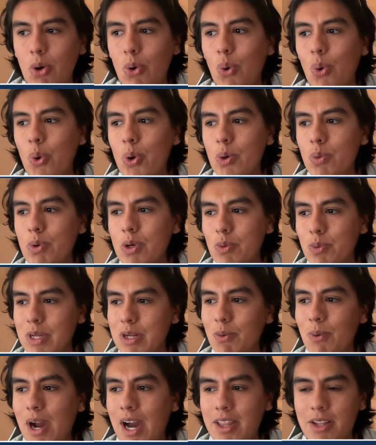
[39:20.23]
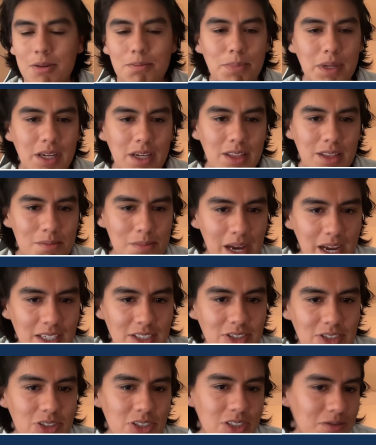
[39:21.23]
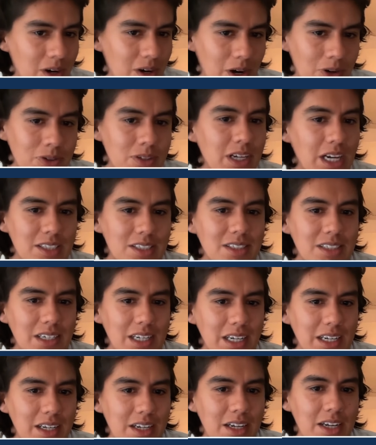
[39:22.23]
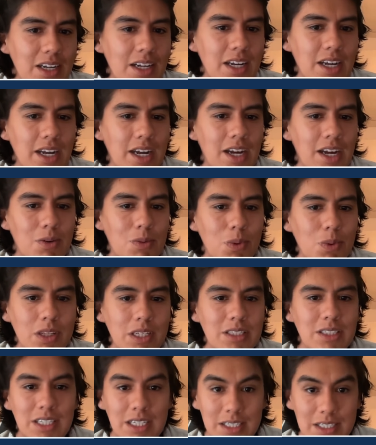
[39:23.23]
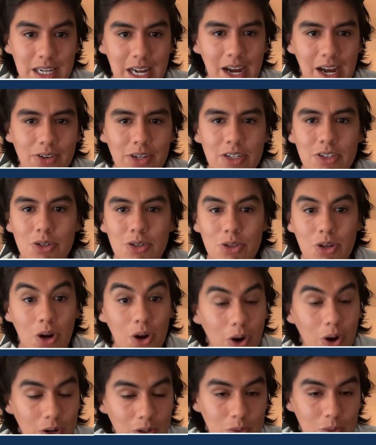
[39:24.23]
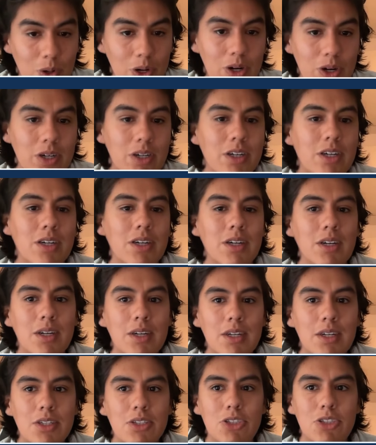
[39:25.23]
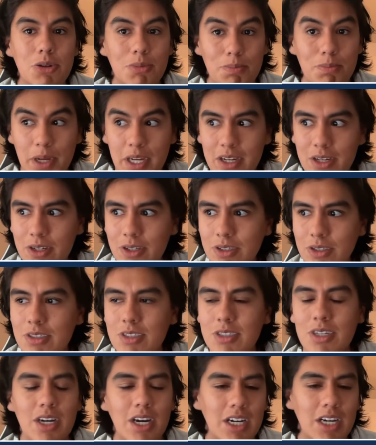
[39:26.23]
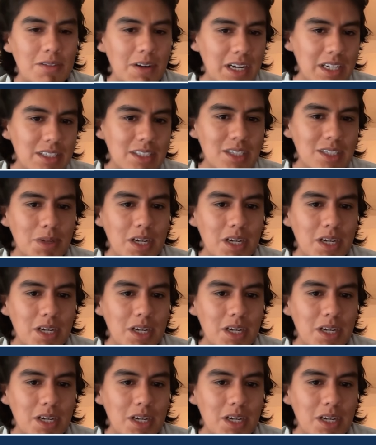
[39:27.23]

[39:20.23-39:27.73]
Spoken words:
Or would we rather be the masters of our own destiny and really sit down and do the hard work to build advanced